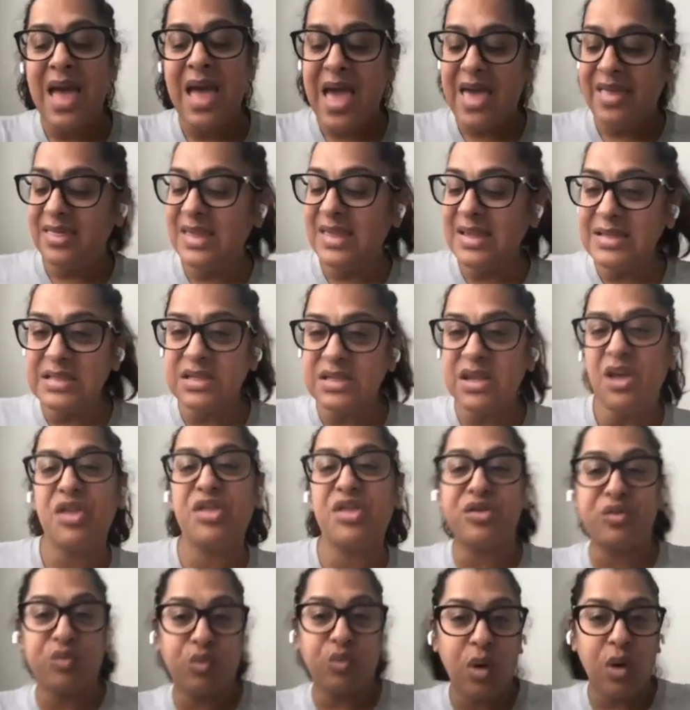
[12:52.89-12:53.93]
And this
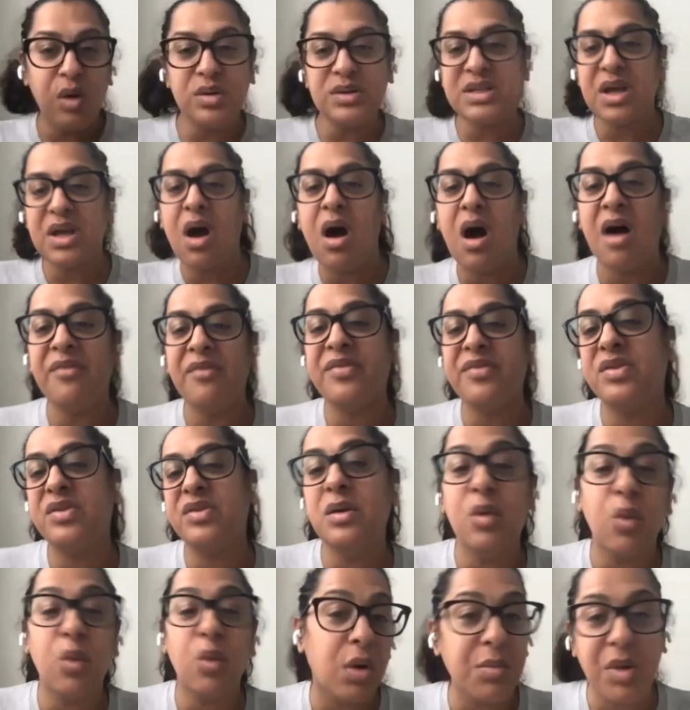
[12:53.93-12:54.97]
throws off the
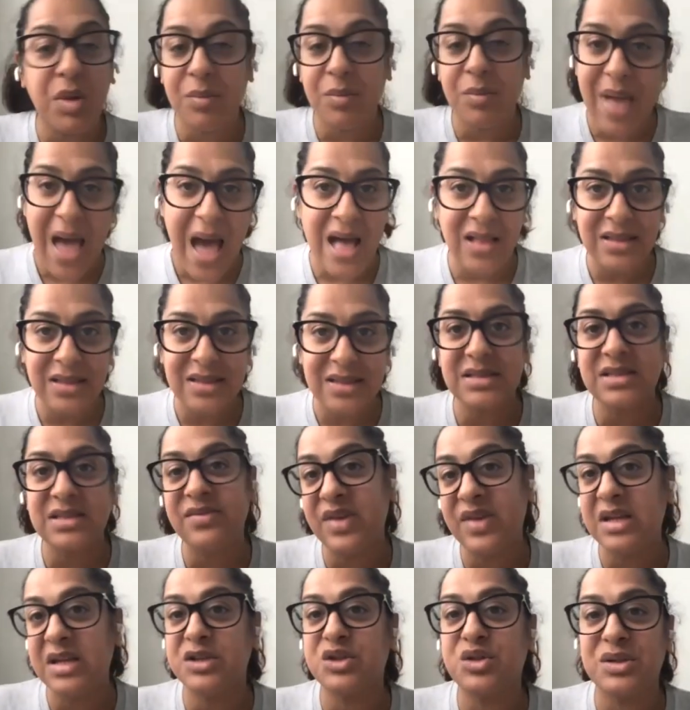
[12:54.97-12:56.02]
normal balance
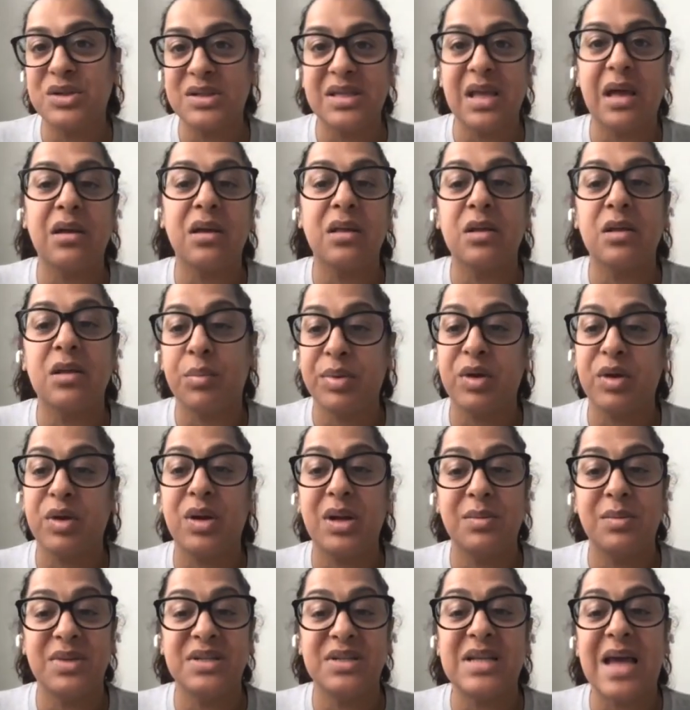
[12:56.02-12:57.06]
of intracellular
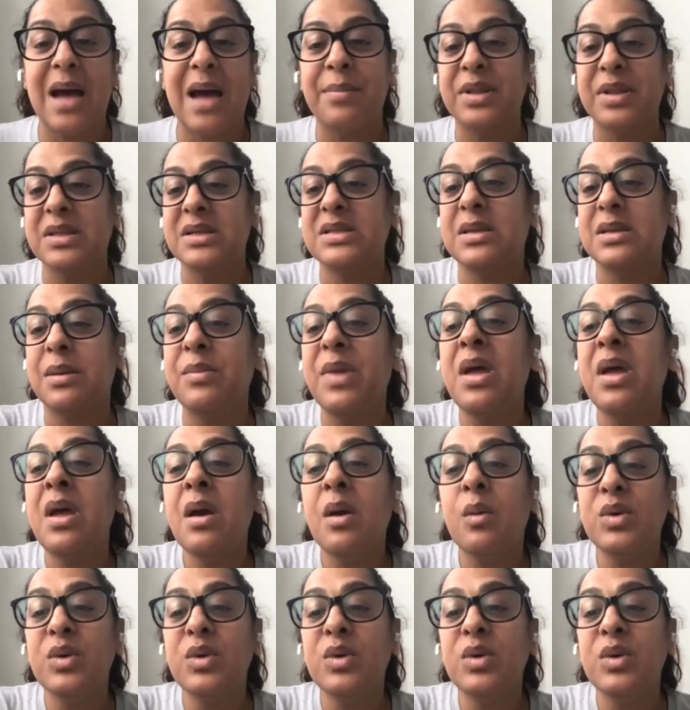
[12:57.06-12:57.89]
purine metabolism,